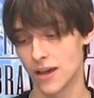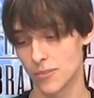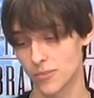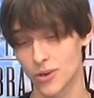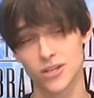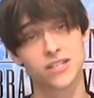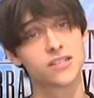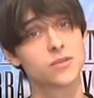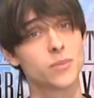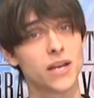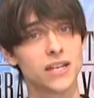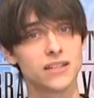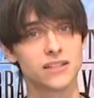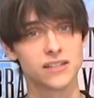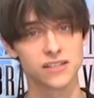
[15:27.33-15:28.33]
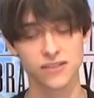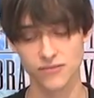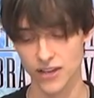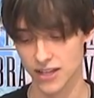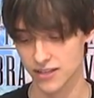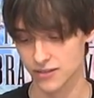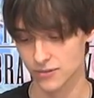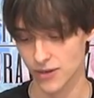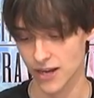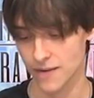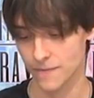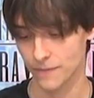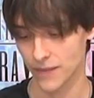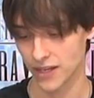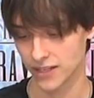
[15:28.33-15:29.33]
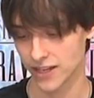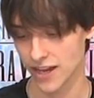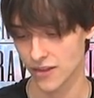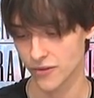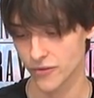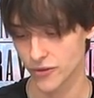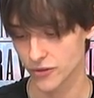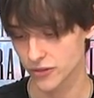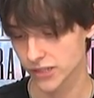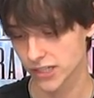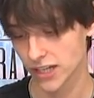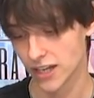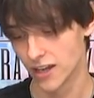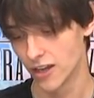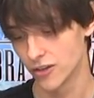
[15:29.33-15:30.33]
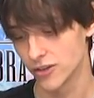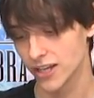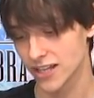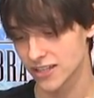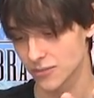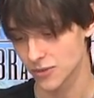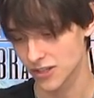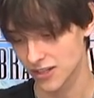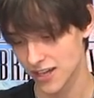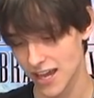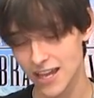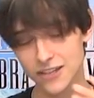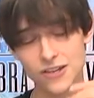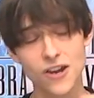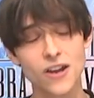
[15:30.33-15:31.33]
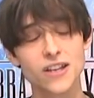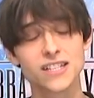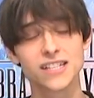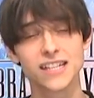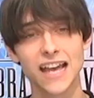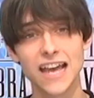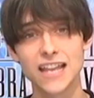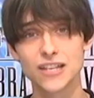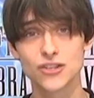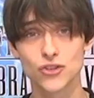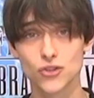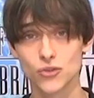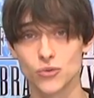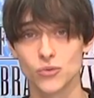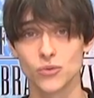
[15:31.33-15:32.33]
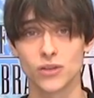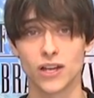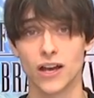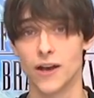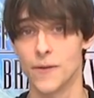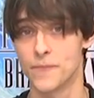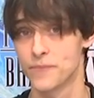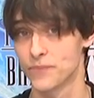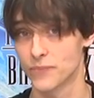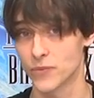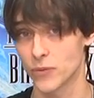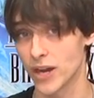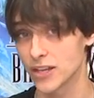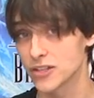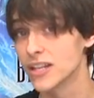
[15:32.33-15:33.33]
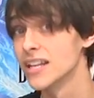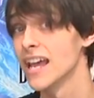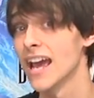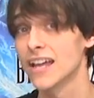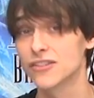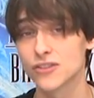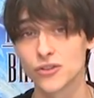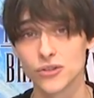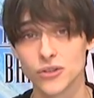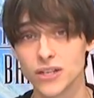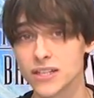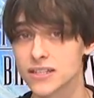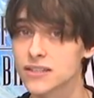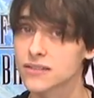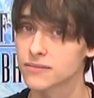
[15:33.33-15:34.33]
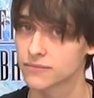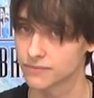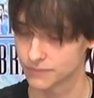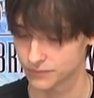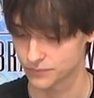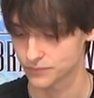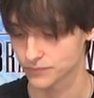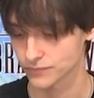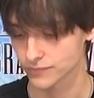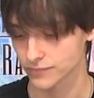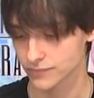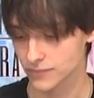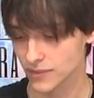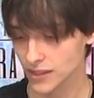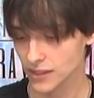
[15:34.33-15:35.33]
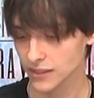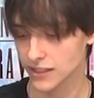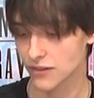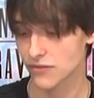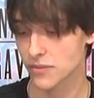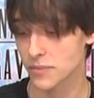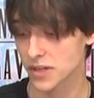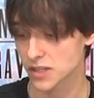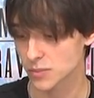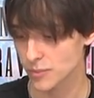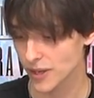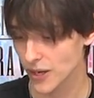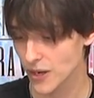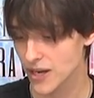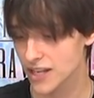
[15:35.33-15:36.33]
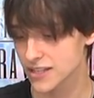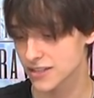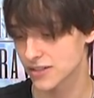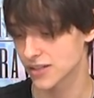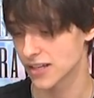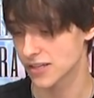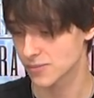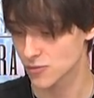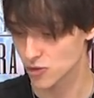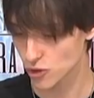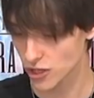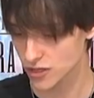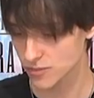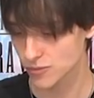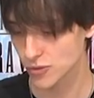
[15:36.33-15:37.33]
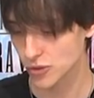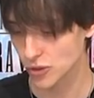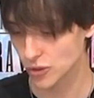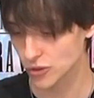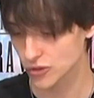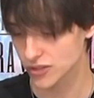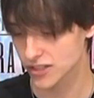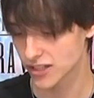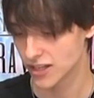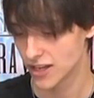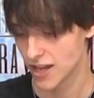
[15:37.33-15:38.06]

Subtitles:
participate in these events, right? And gather those. You get some Gigantars, again, to enhance your units. Give them experience. You get some Trust Moogles.